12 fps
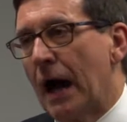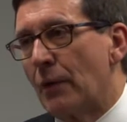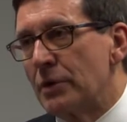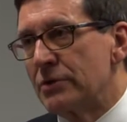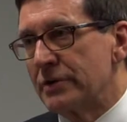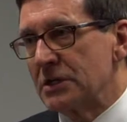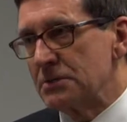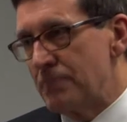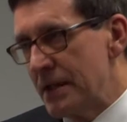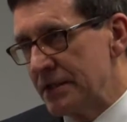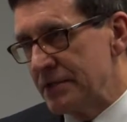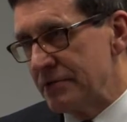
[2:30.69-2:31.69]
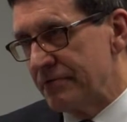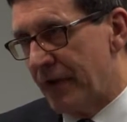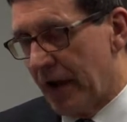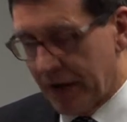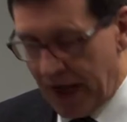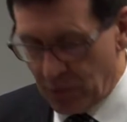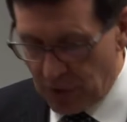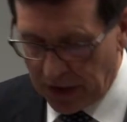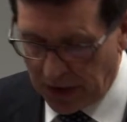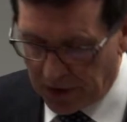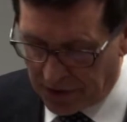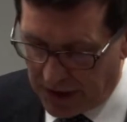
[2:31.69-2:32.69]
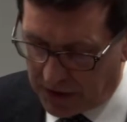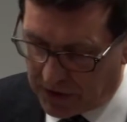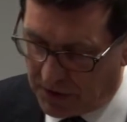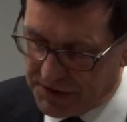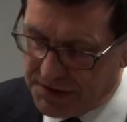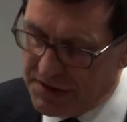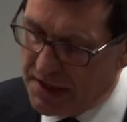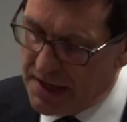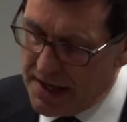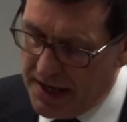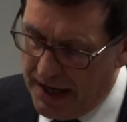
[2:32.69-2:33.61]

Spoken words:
Are we too expensive? How can we lower our costs?